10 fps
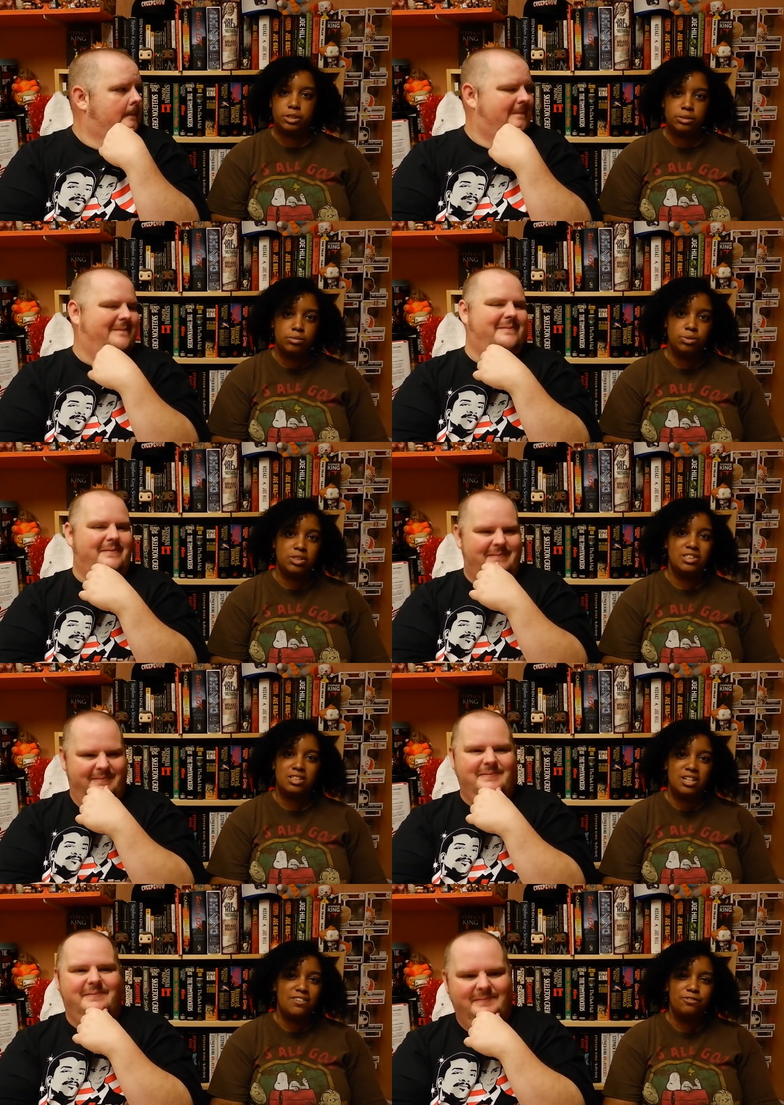Speaker 1: shows and
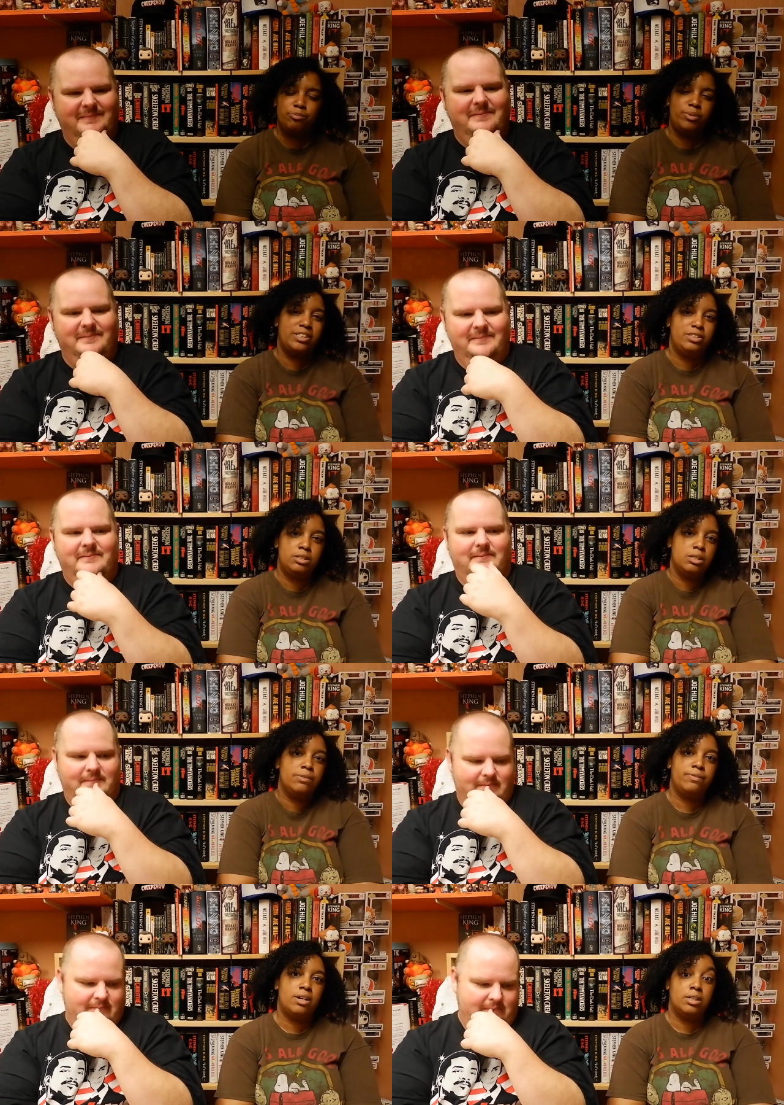stuff, but
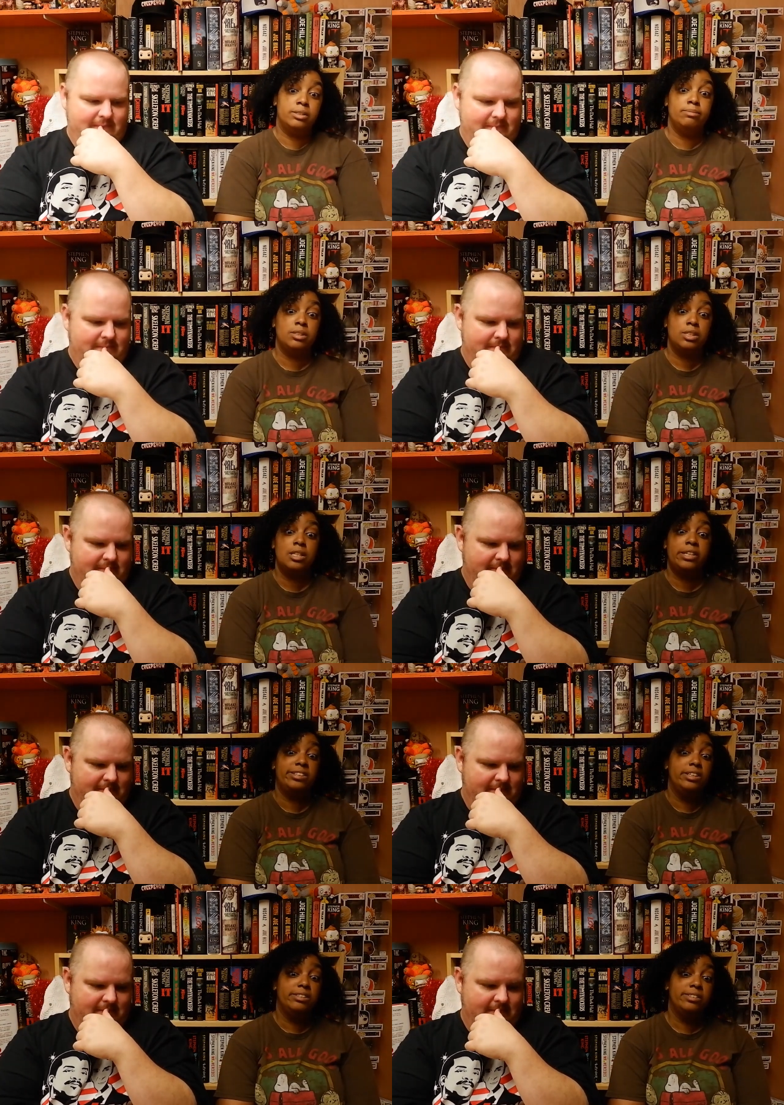so far I'm just kind of like,
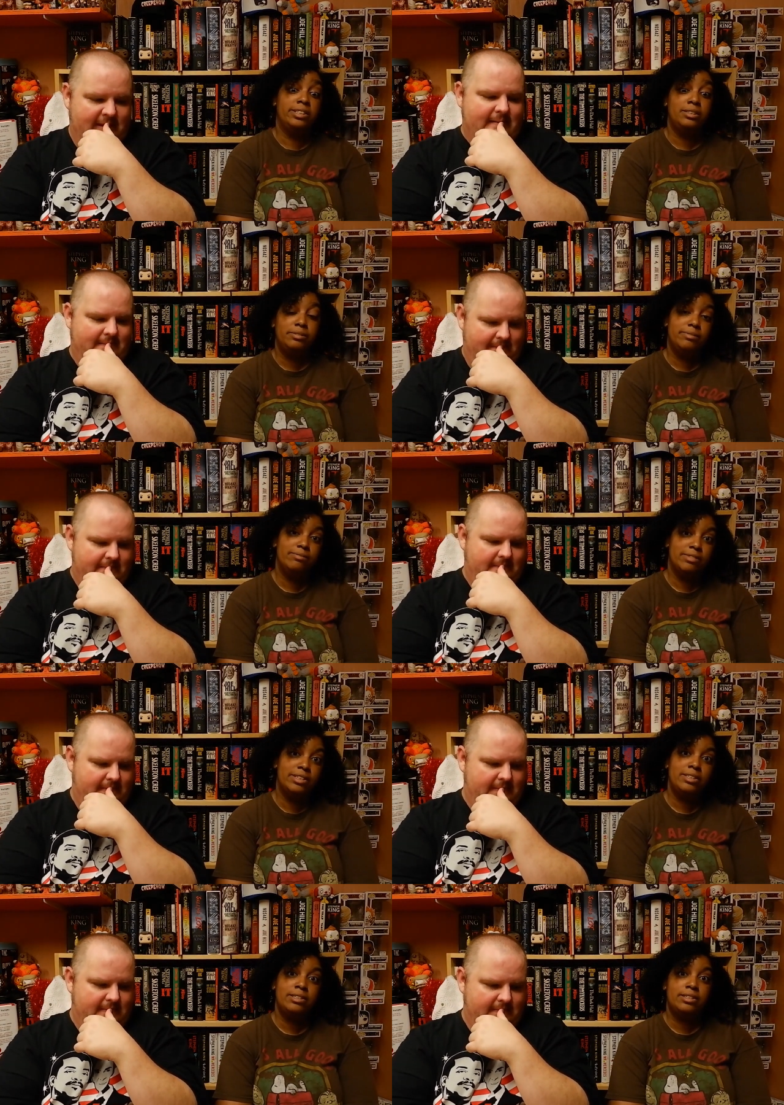well, hmm.
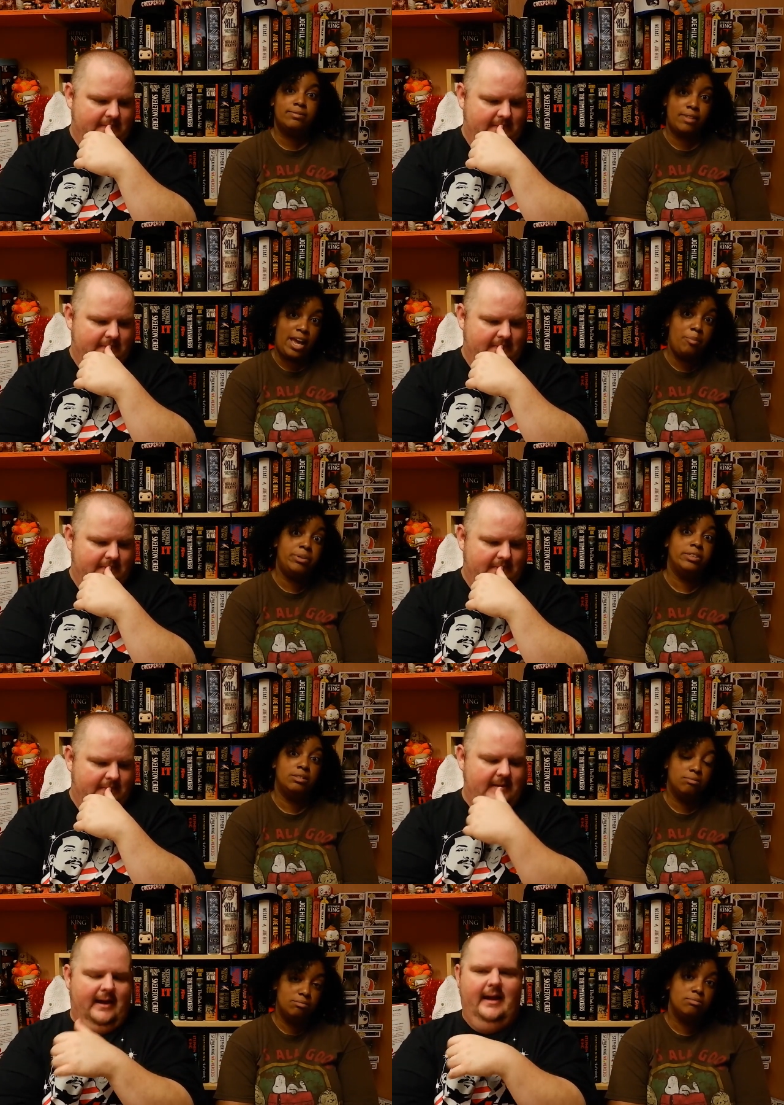this is
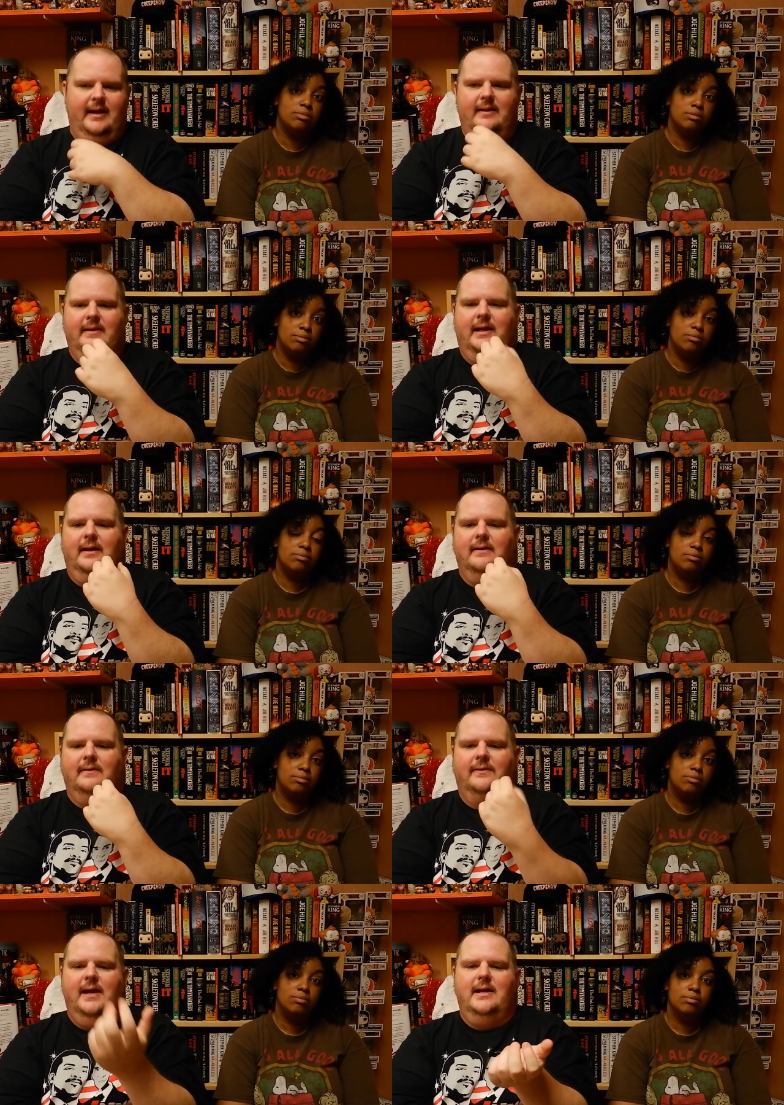happening.
Speaker 2: Uh, the
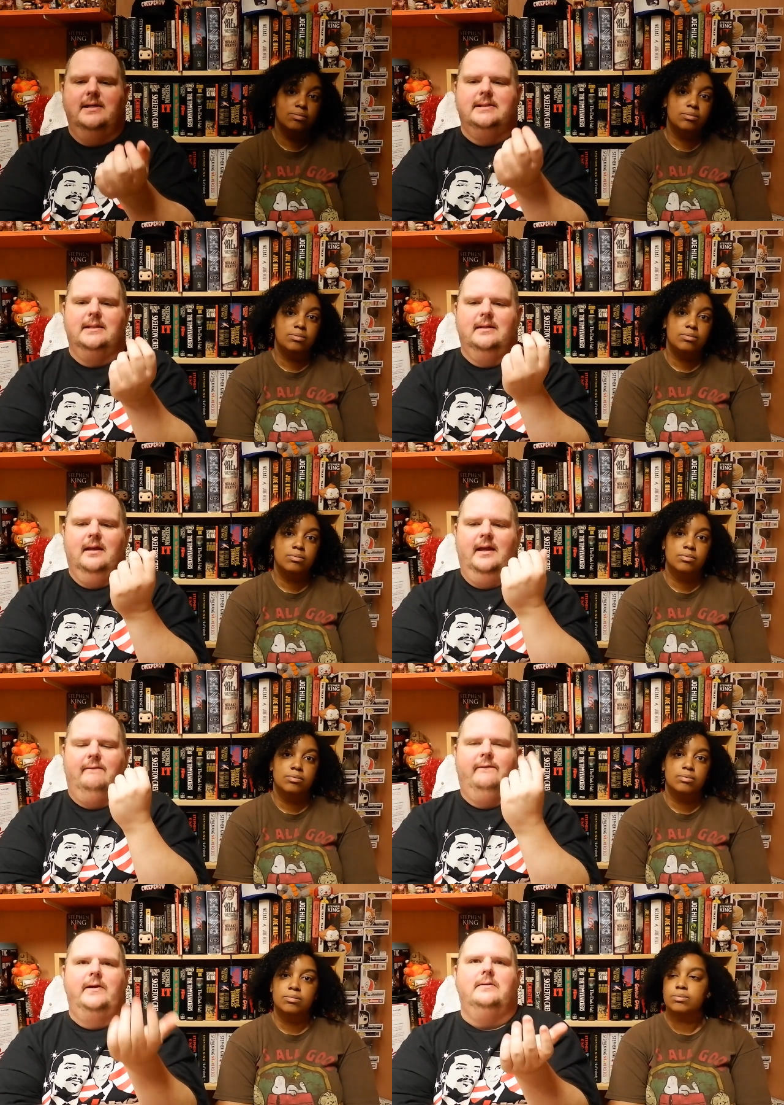the thing is,
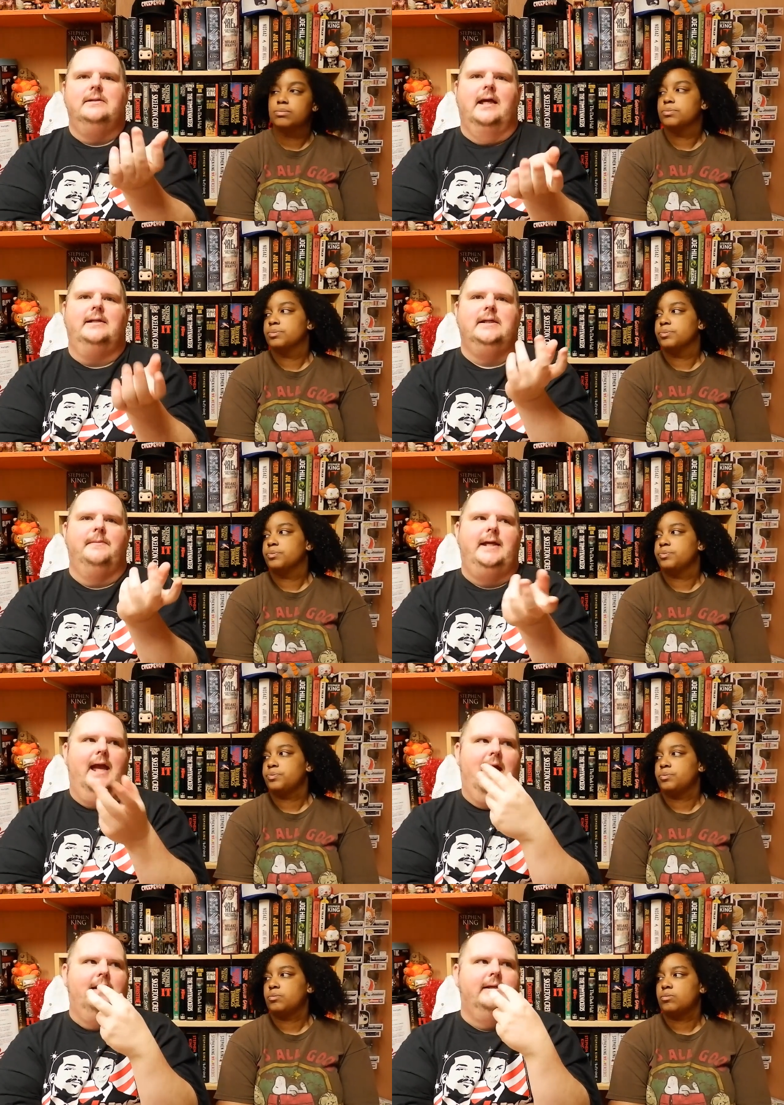it feels like somebody
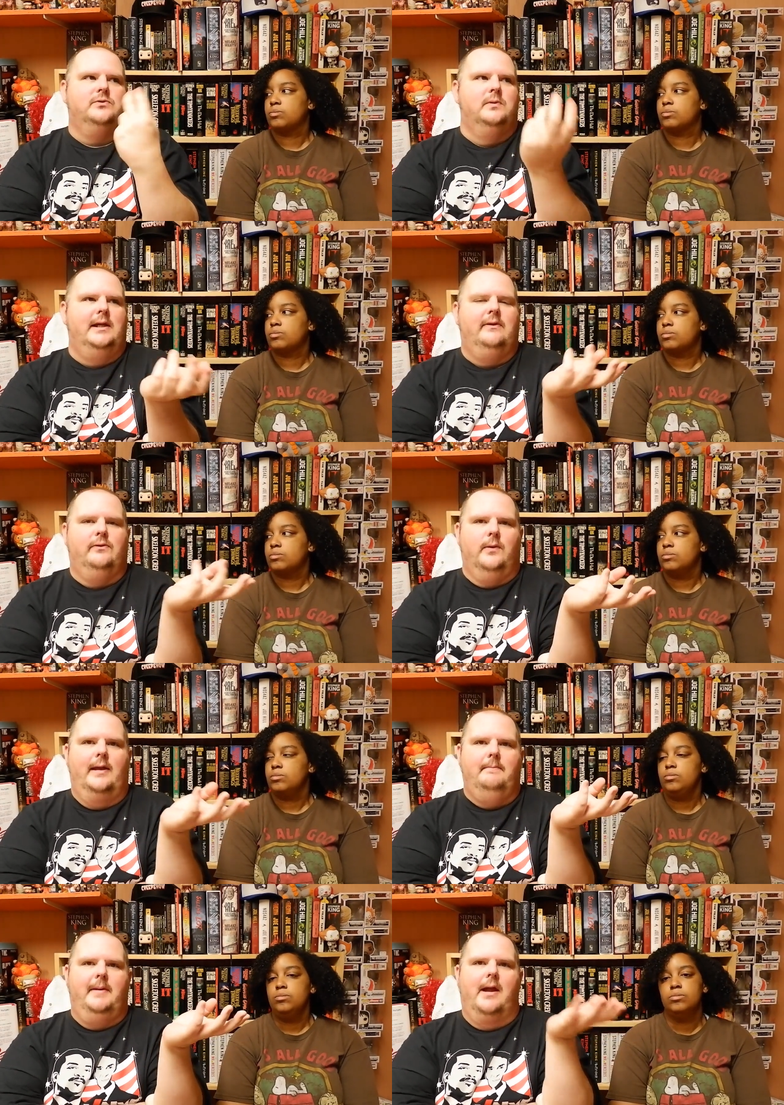had this really
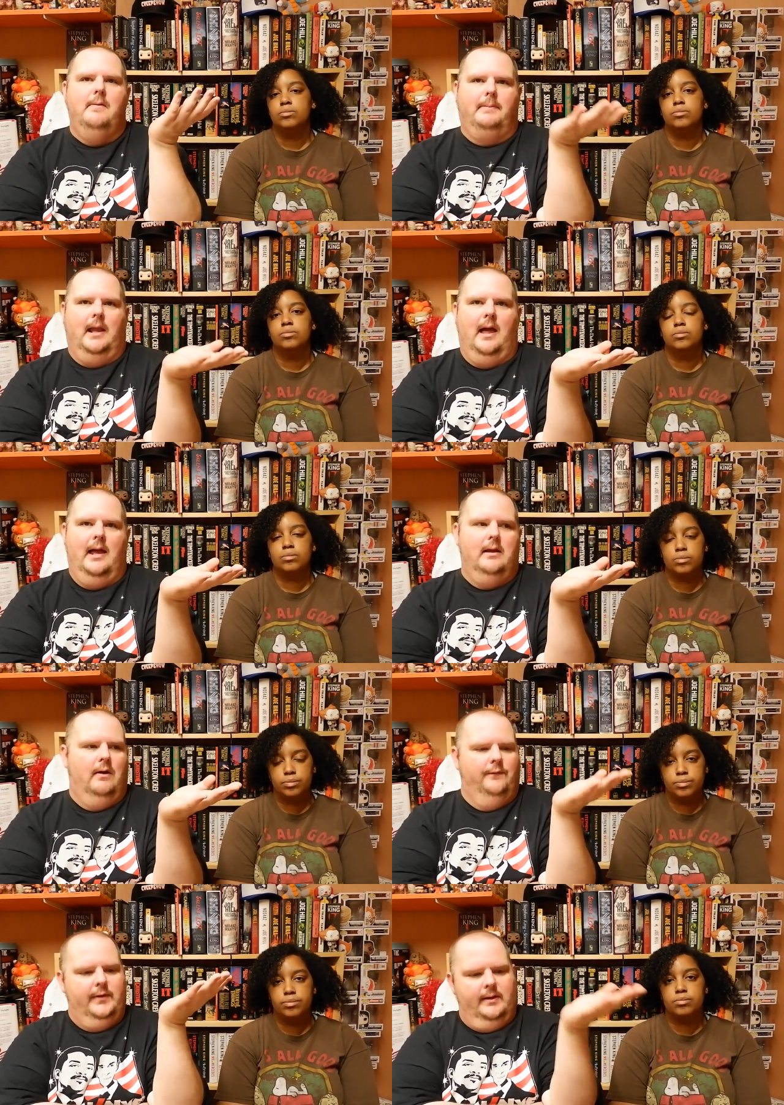threadbare plot
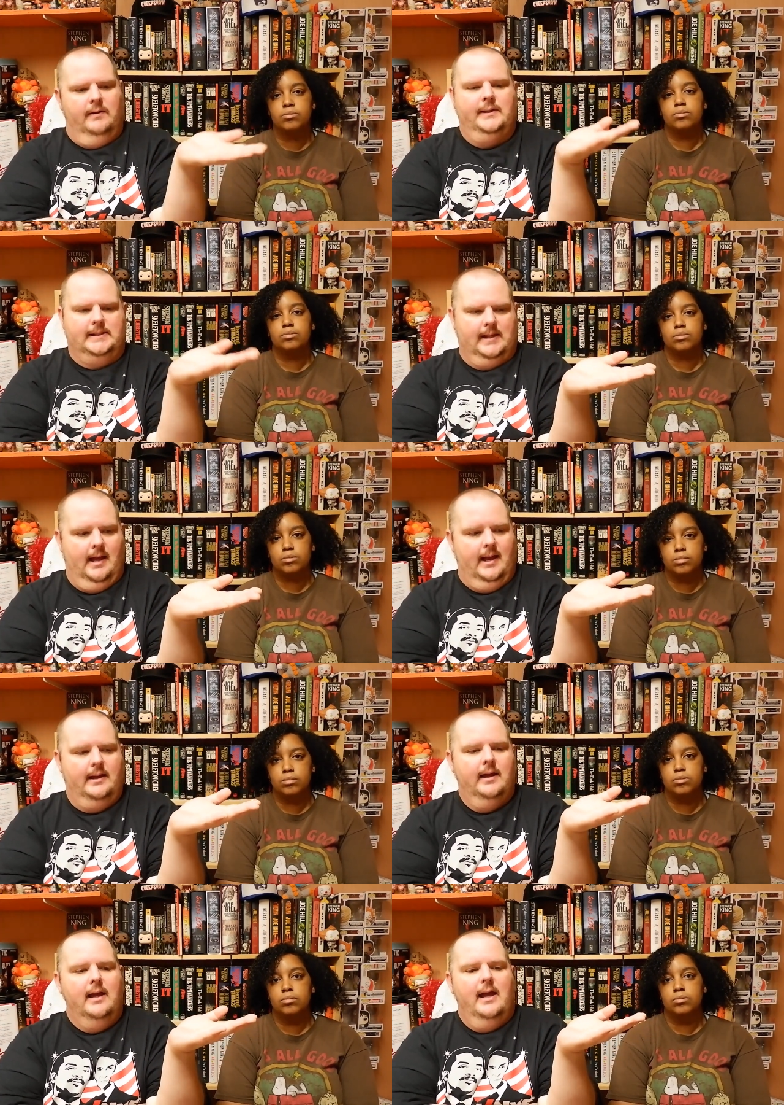over here on the side